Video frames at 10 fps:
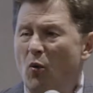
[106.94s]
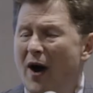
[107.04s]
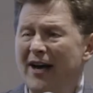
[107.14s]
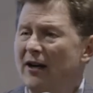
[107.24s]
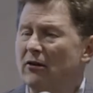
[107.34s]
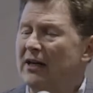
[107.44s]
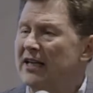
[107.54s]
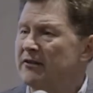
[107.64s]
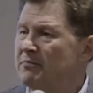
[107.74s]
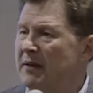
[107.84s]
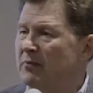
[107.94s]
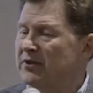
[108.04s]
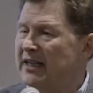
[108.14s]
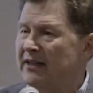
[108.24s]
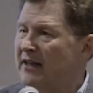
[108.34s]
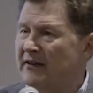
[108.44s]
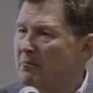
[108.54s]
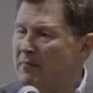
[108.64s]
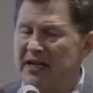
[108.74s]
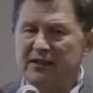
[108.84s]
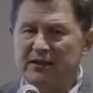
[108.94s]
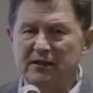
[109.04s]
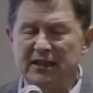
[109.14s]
Why all kinds of people saying that the pension